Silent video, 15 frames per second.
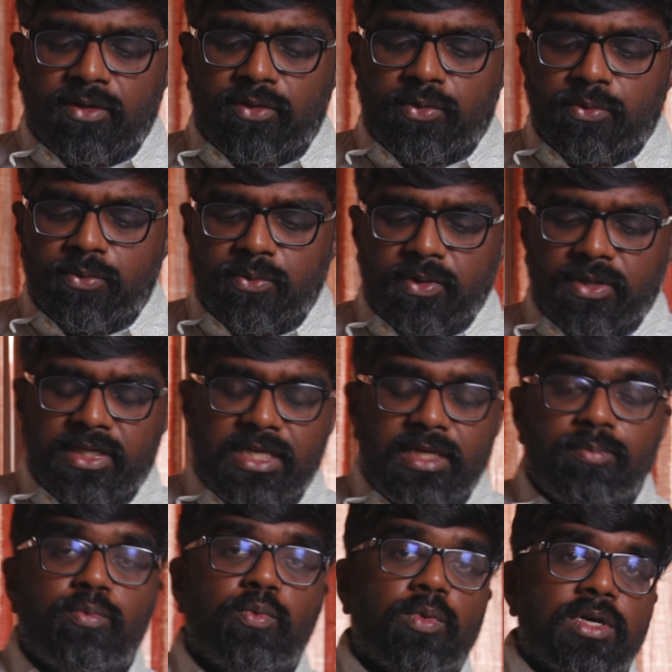to
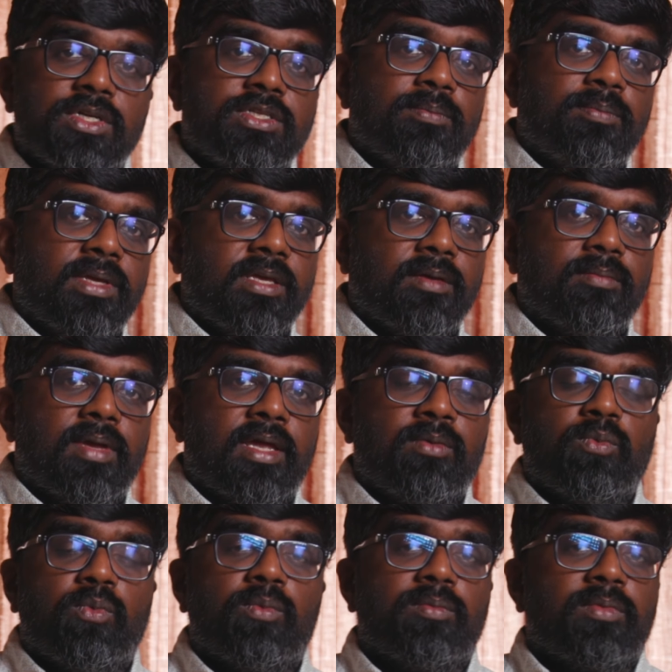keep worshiping him
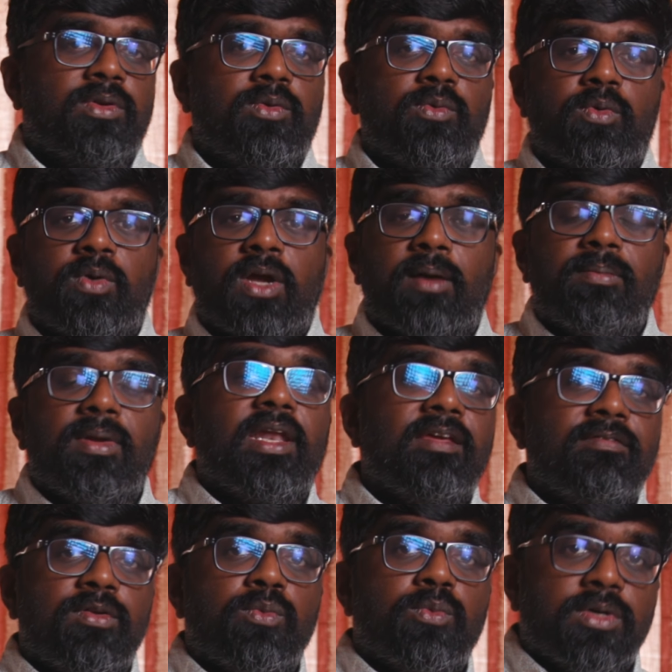and to come
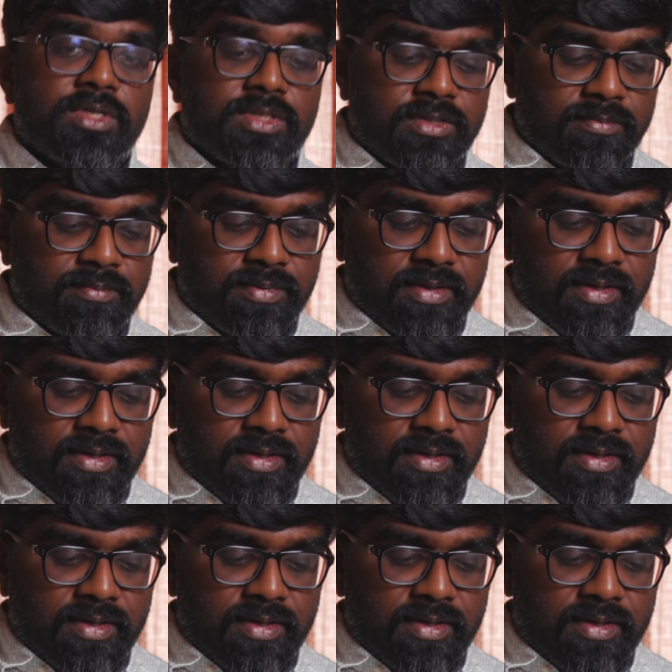alive in worship.